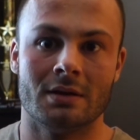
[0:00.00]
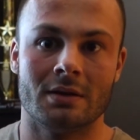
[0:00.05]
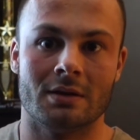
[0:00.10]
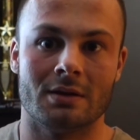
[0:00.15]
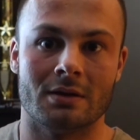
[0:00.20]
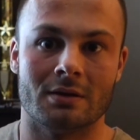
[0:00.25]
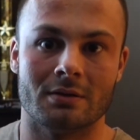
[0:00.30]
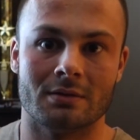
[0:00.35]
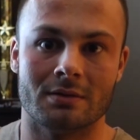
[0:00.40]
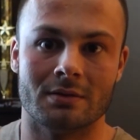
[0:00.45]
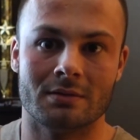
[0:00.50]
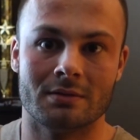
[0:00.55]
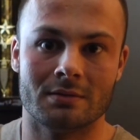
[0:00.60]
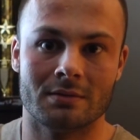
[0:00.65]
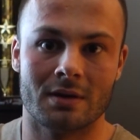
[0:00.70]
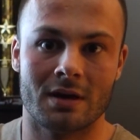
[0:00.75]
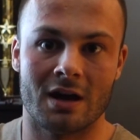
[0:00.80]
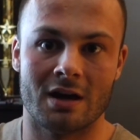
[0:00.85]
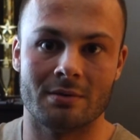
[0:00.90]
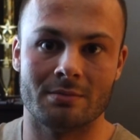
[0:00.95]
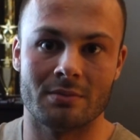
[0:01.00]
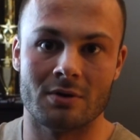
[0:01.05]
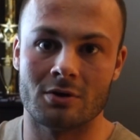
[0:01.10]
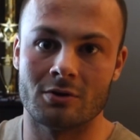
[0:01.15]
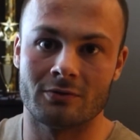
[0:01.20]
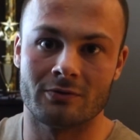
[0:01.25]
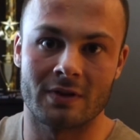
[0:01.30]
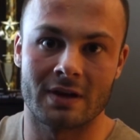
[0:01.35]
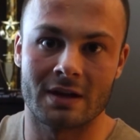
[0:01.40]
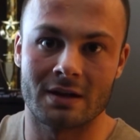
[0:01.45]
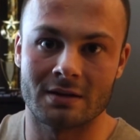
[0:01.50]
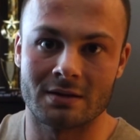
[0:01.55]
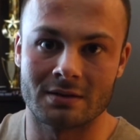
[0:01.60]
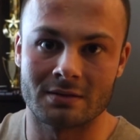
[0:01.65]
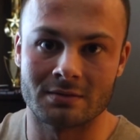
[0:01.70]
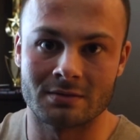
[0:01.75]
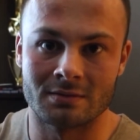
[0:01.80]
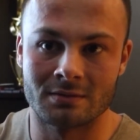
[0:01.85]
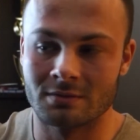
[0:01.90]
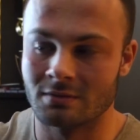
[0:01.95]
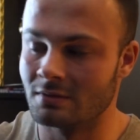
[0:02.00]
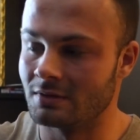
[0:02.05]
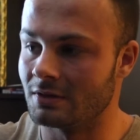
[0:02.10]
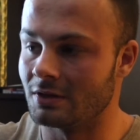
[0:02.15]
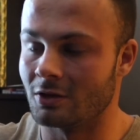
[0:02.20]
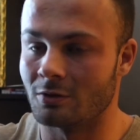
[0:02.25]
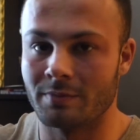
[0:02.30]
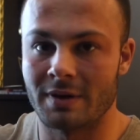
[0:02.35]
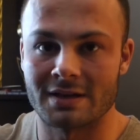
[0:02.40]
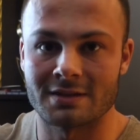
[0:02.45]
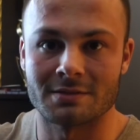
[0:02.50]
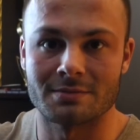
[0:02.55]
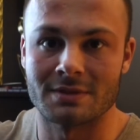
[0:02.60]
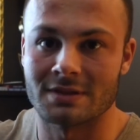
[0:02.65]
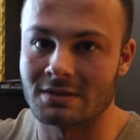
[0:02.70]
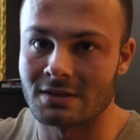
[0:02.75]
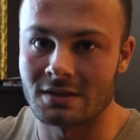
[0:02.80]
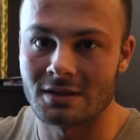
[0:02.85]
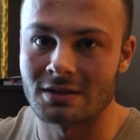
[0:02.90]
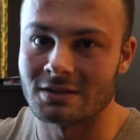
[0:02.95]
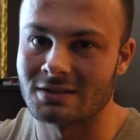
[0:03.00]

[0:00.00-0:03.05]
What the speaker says: you know, unmotivated and, you know, pessimistic.